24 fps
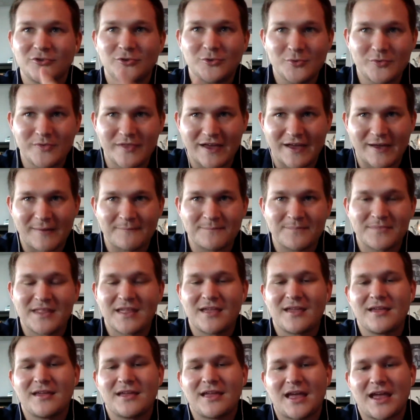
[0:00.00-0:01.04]
to them.
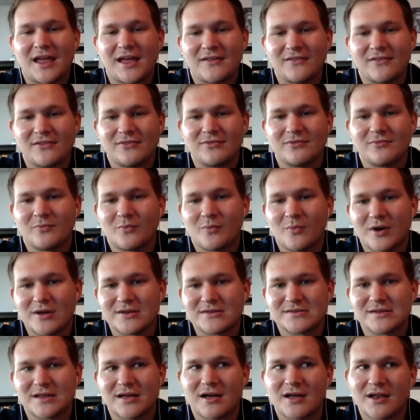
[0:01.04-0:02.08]
And
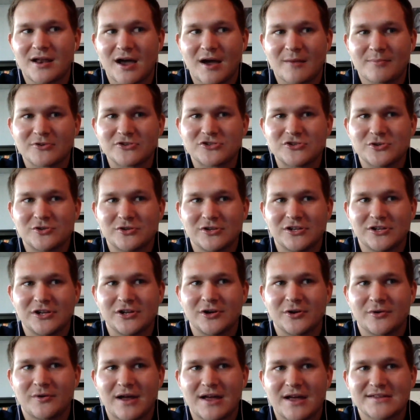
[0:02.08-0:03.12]
when an
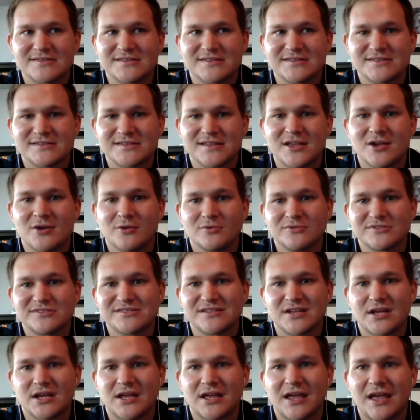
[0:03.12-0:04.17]
opportunity arises, they will
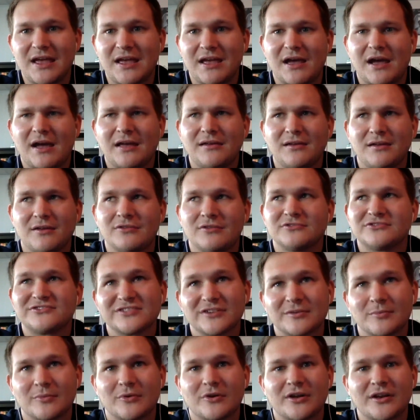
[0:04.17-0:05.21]
say, hey, I know
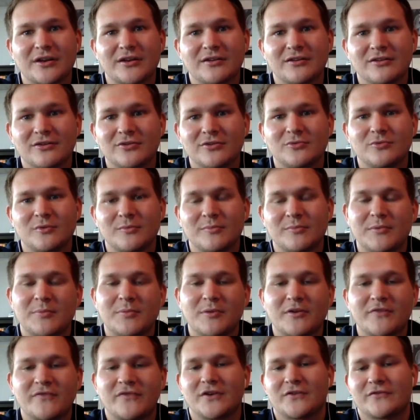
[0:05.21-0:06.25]
someone who would
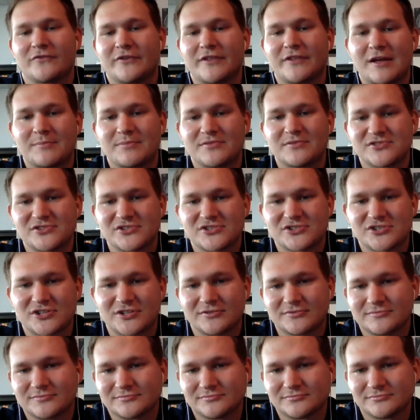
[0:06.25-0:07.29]
be perfect for that
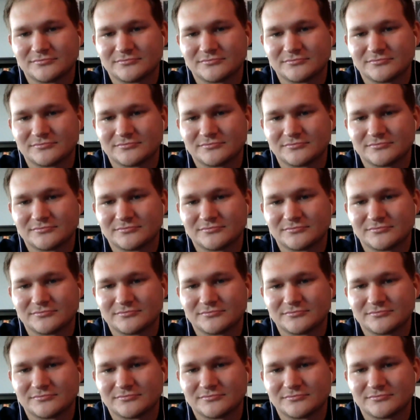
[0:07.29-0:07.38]
position.